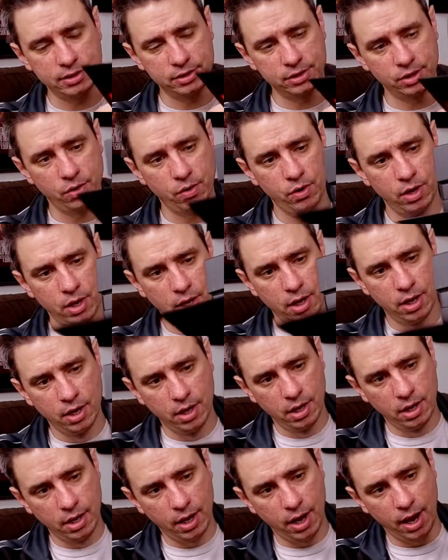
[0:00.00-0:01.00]
So,
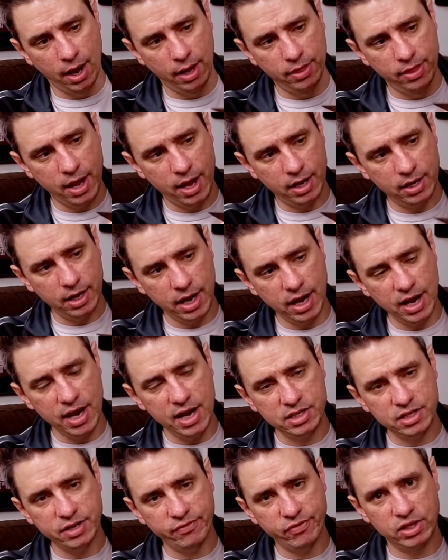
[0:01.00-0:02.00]
and then
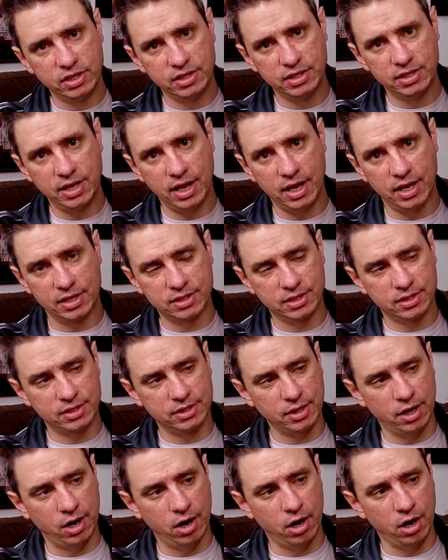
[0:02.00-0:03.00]
each of the
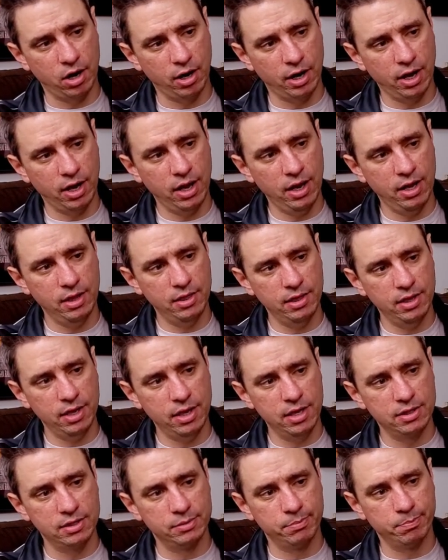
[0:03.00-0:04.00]
discs are in
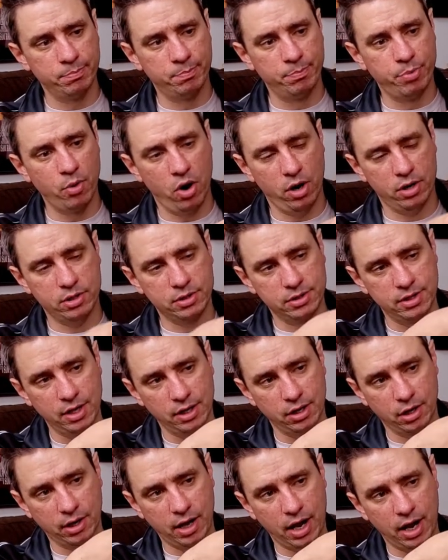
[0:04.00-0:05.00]
these books
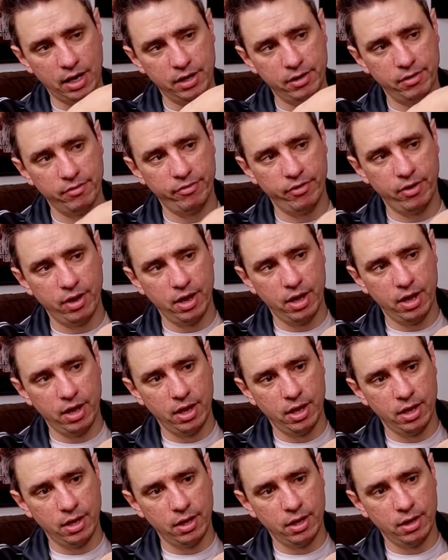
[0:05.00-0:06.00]
that are kind of
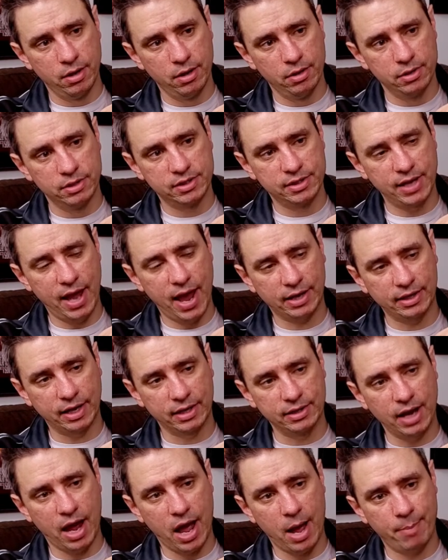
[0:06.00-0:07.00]
stacked
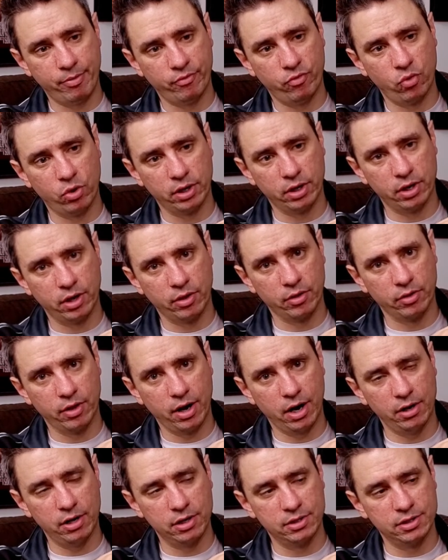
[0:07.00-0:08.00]
on top of one another
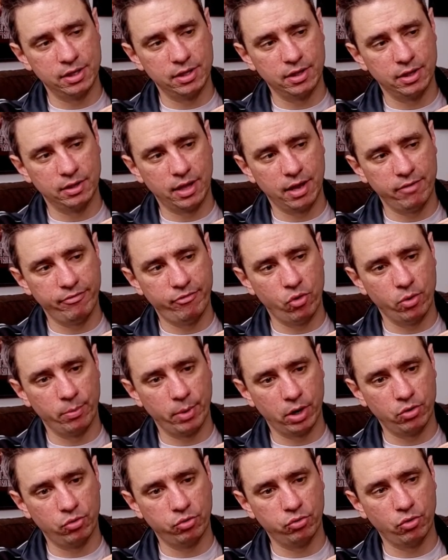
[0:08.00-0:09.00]
there. You see that they form a
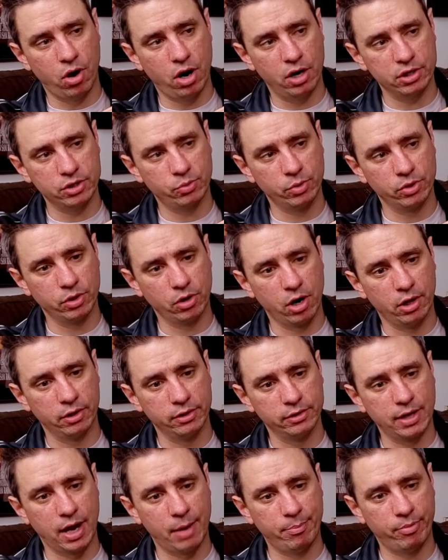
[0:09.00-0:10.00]
cross when they're all
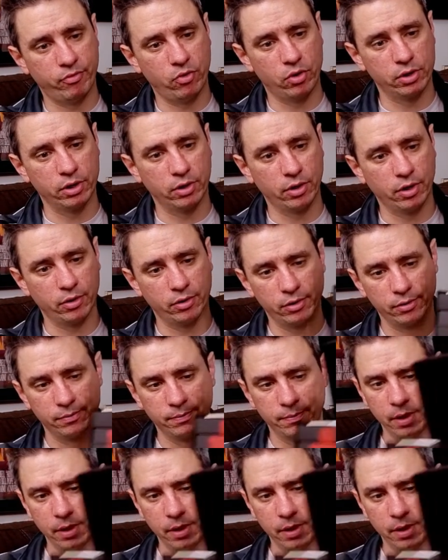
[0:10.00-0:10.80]
on top of one another.